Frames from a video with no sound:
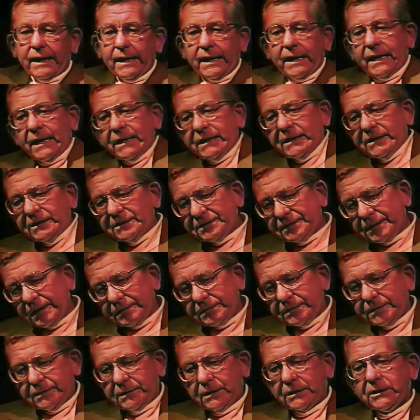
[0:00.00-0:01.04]
And he said to
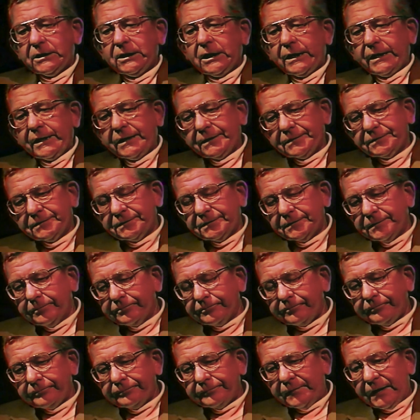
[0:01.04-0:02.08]
the class,
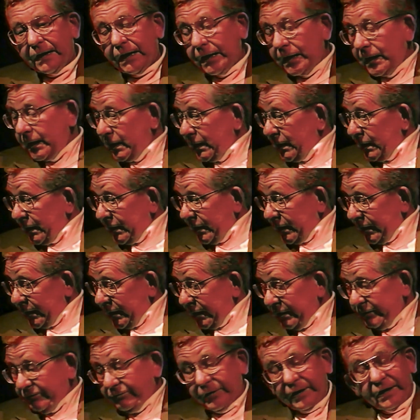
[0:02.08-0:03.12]

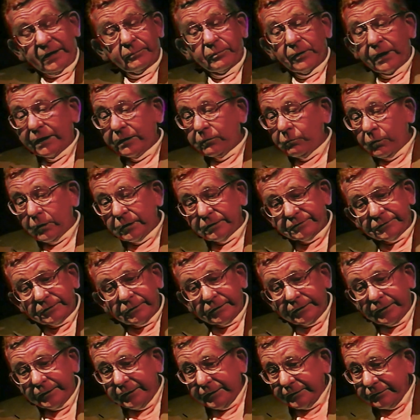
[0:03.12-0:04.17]
if anybody wants to
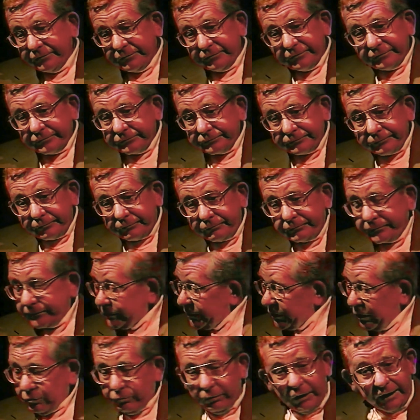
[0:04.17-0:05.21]
leave, go
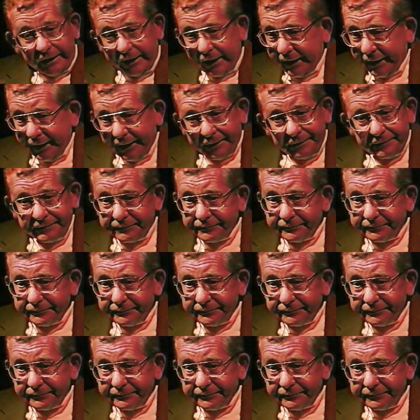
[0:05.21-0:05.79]
right ahead.